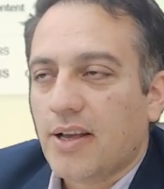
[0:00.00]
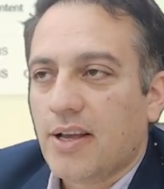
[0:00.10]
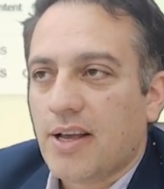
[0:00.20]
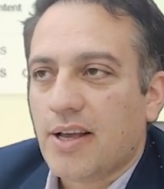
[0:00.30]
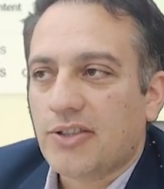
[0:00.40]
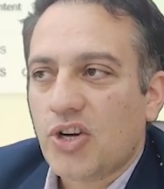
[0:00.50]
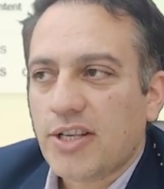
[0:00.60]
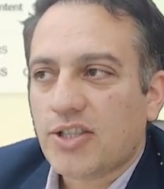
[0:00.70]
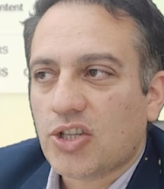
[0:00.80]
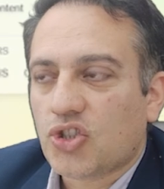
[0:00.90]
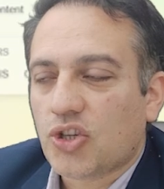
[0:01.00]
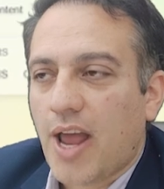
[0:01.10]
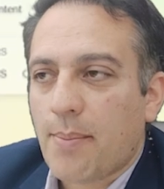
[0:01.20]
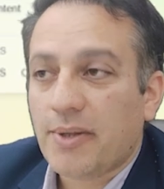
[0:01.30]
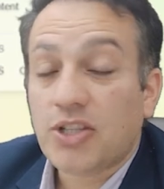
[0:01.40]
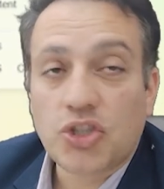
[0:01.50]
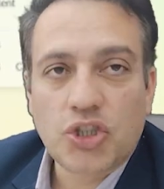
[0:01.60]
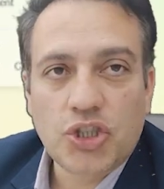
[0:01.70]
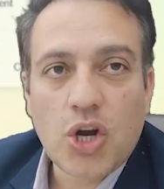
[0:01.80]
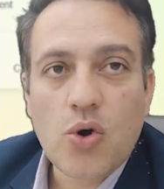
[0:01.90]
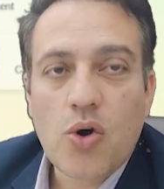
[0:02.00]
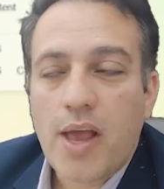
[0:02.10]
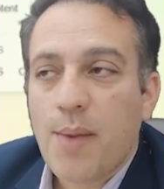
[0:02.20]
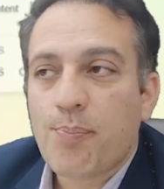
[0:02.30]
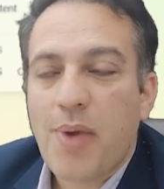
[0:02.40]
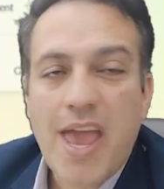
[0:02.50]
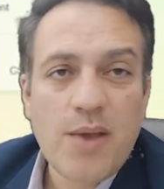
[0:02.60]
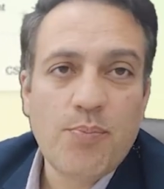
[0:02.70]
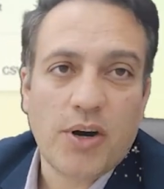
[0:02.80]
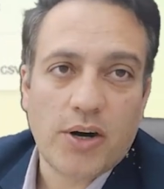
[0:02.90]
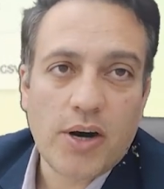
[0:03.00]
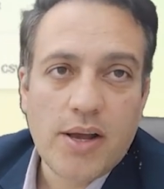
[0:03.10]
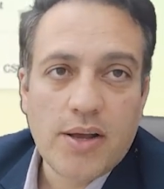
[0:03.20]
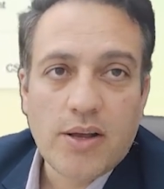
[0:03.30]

ResearchRabbit show a paper